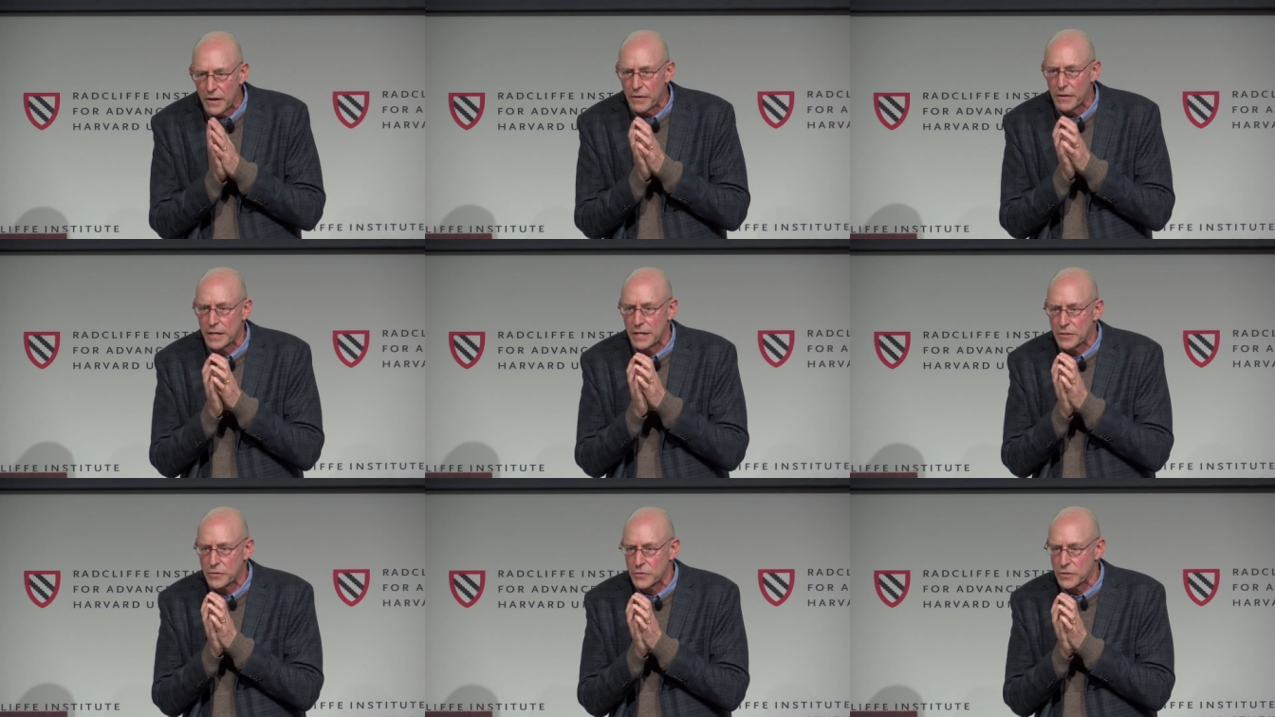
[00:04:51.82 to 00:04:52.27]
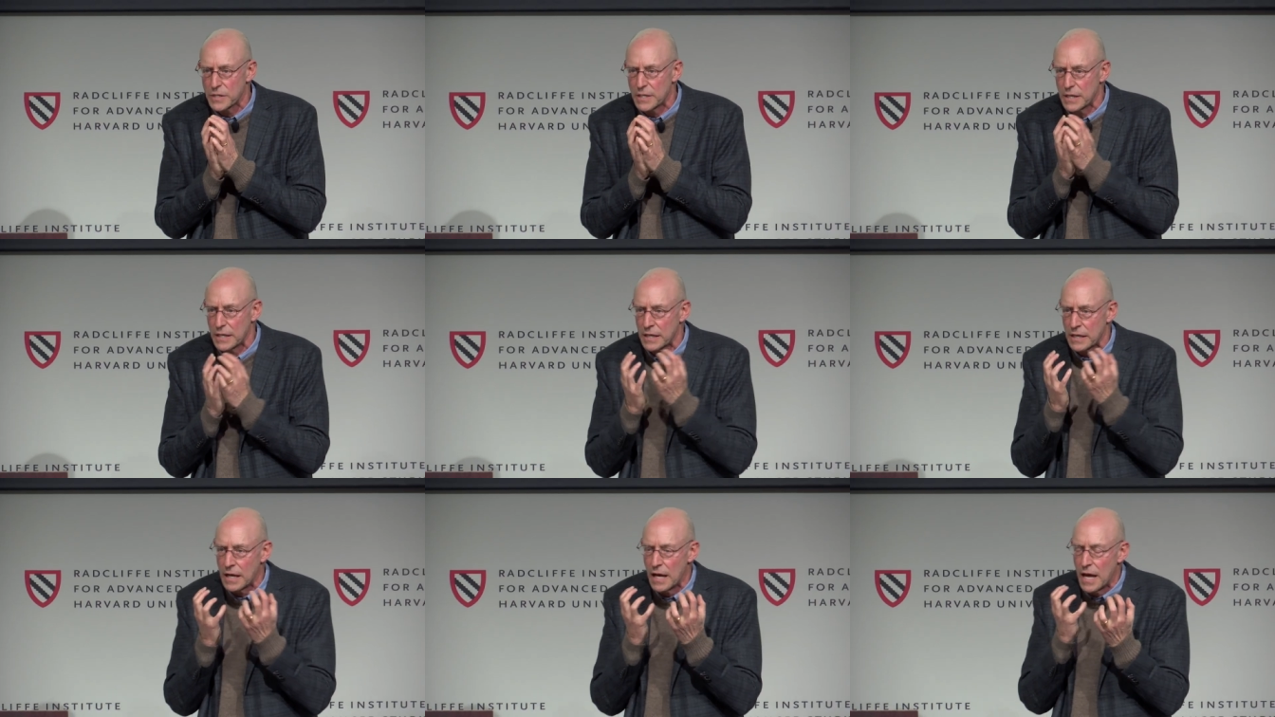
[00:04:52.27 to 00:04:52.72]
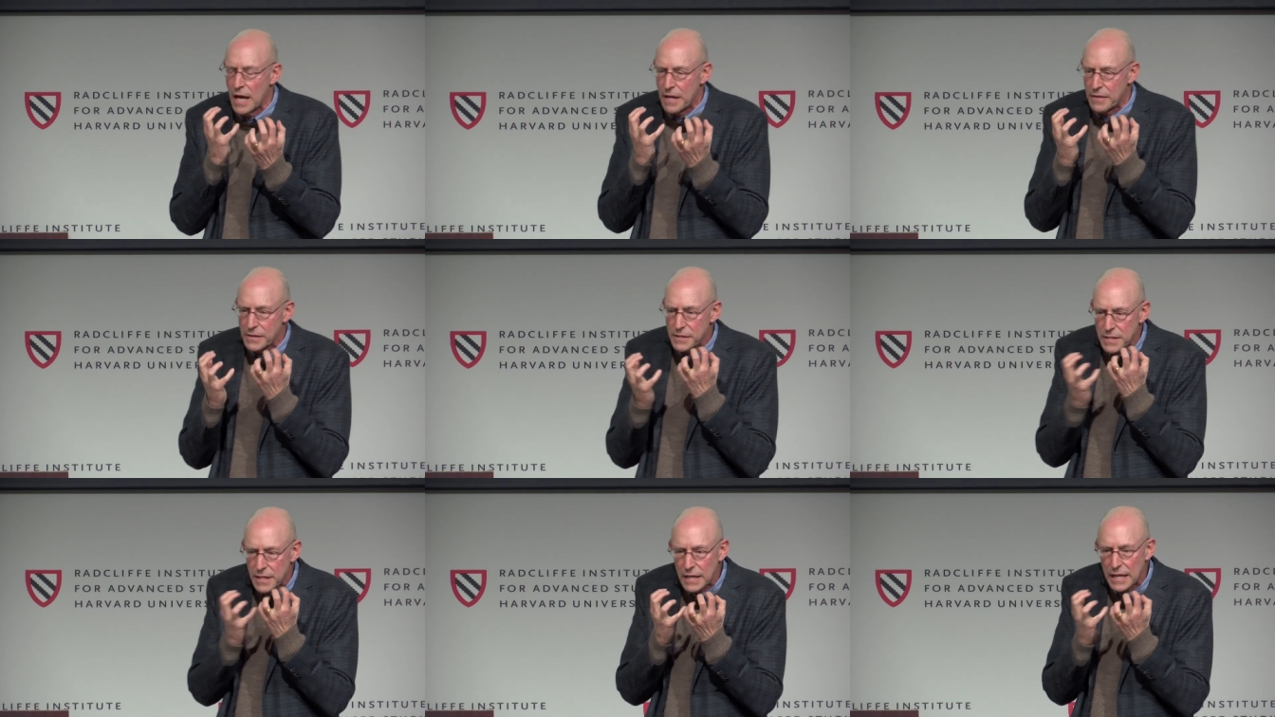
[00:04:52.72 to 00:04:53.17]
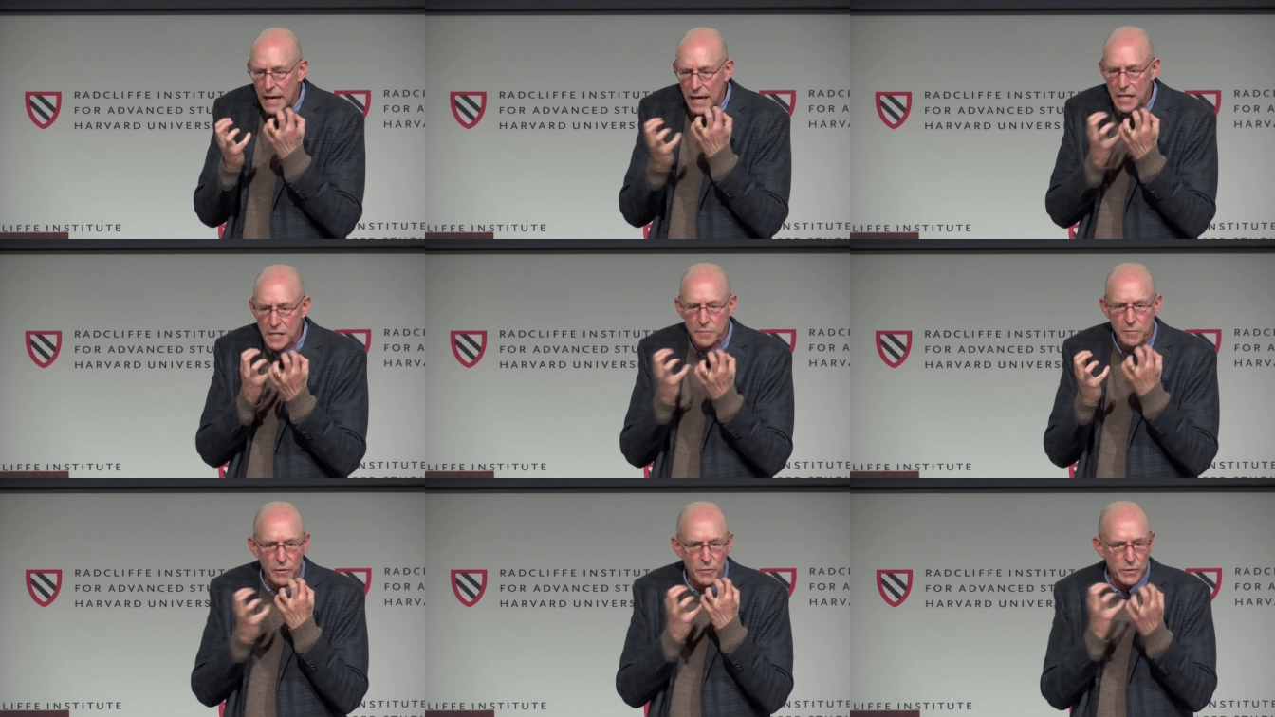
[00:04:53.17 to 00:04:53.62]
very interested in this
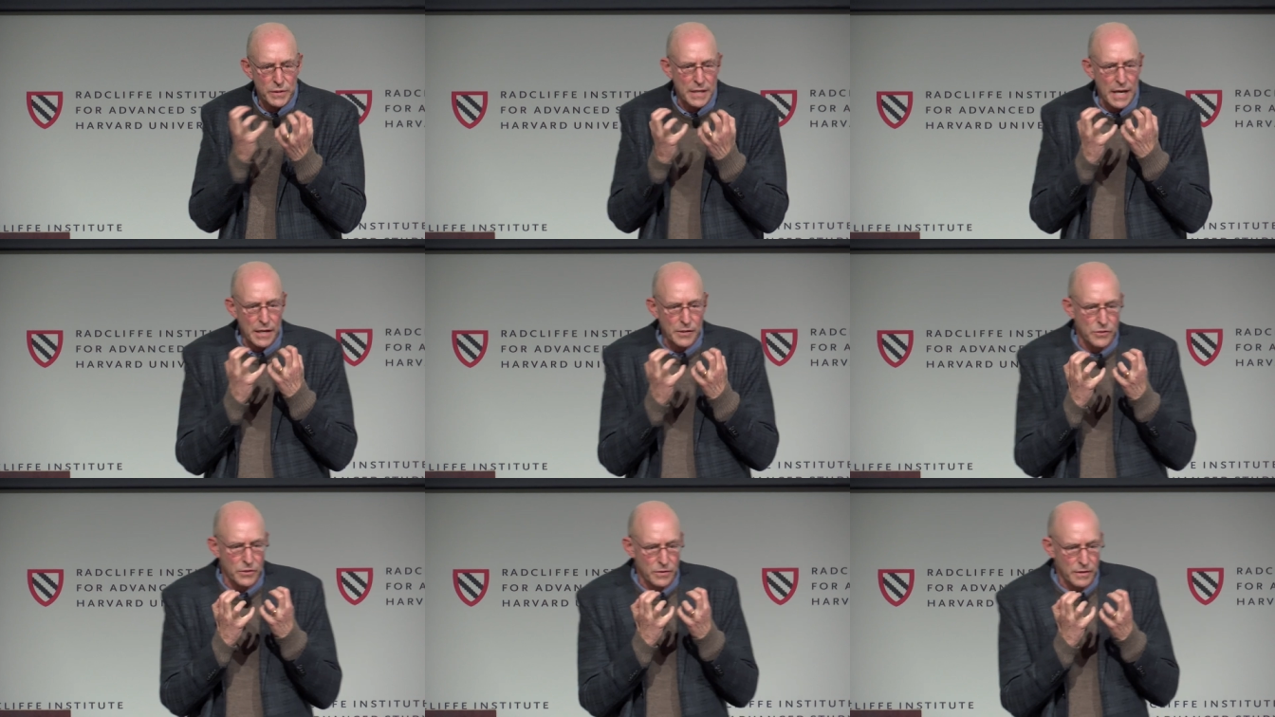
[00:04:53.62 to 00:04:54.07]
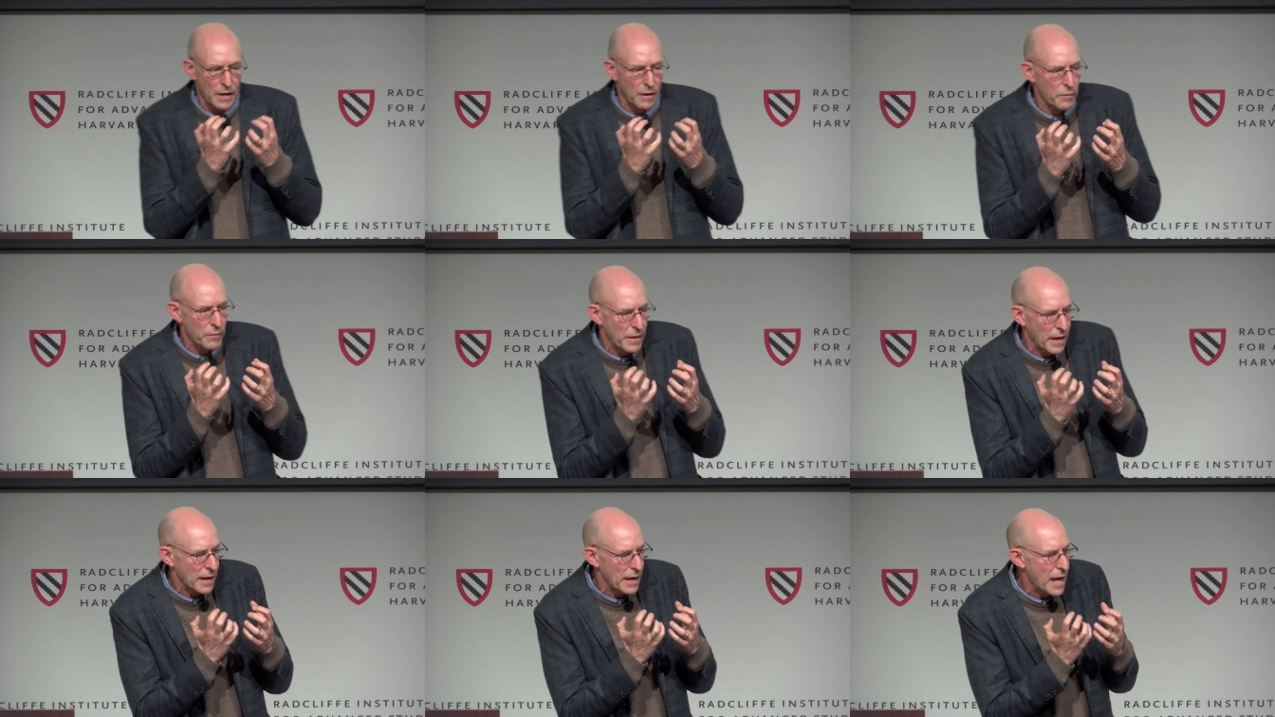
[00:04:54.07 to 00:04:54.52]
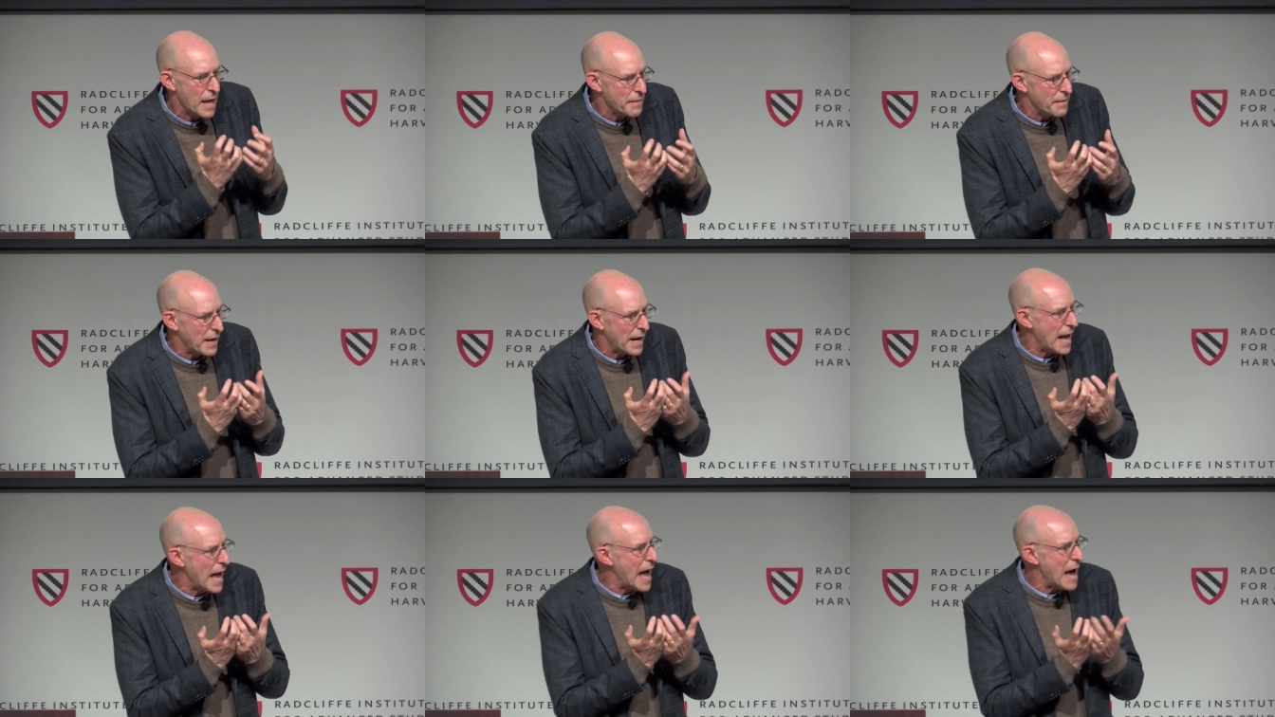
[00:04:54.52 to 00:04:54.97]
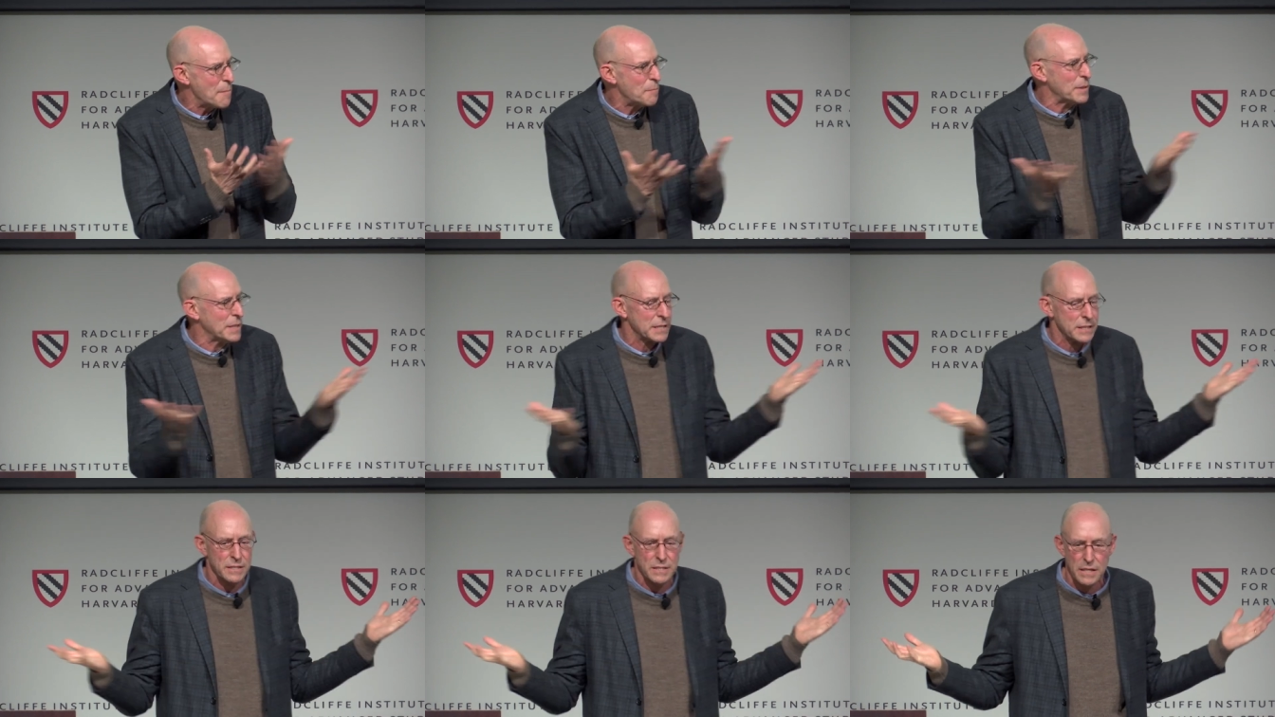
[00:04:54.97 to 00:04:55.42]
engagement with nature that, that, that
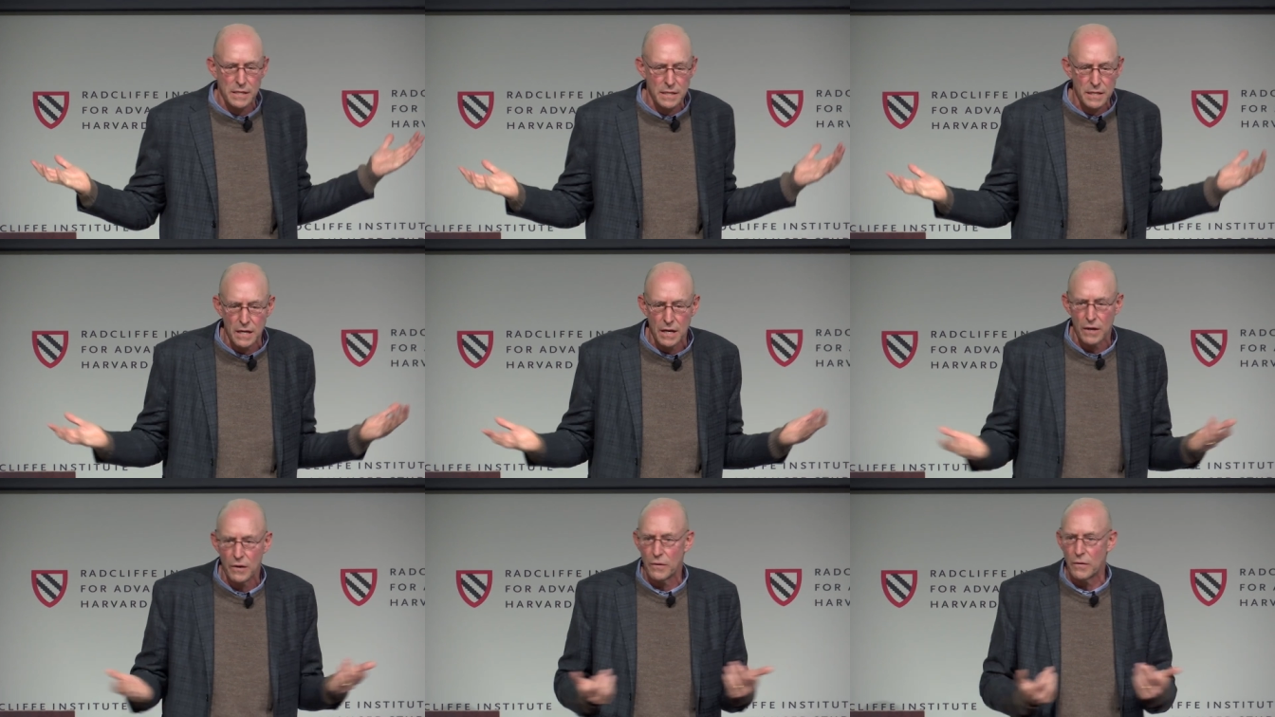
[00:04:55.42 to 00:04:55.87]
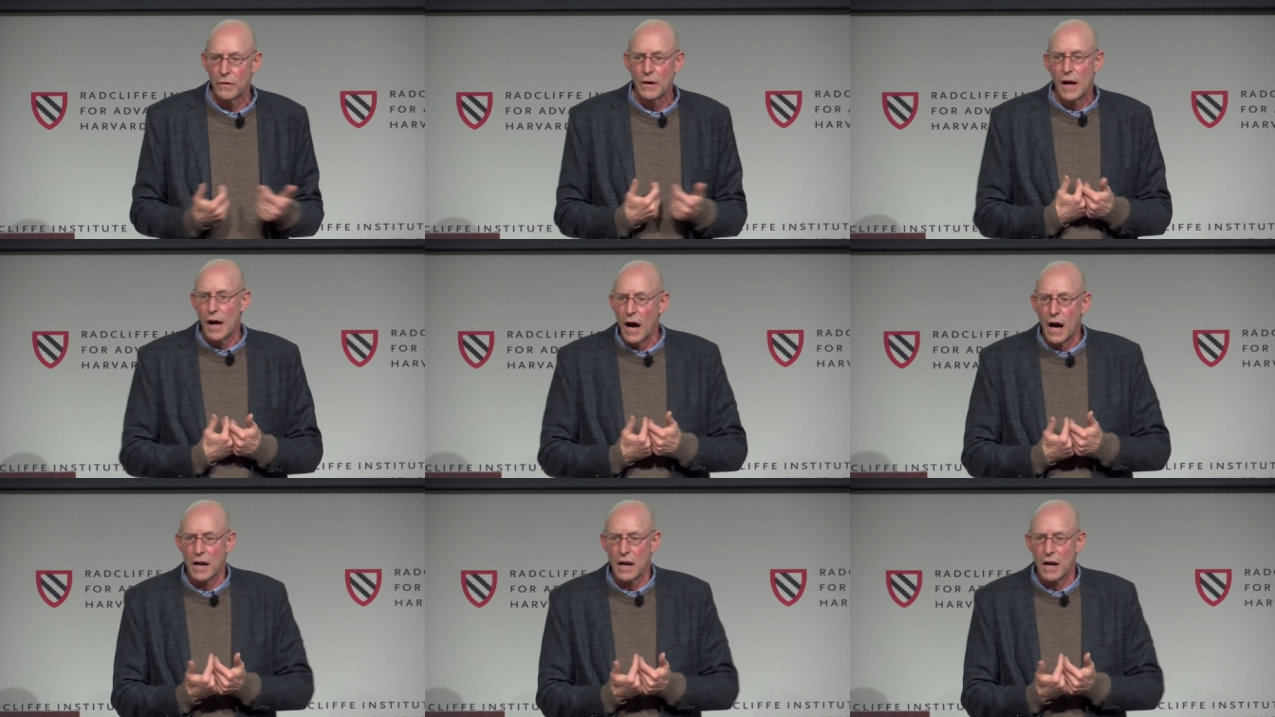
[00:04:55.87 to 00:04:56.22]
happens, you know,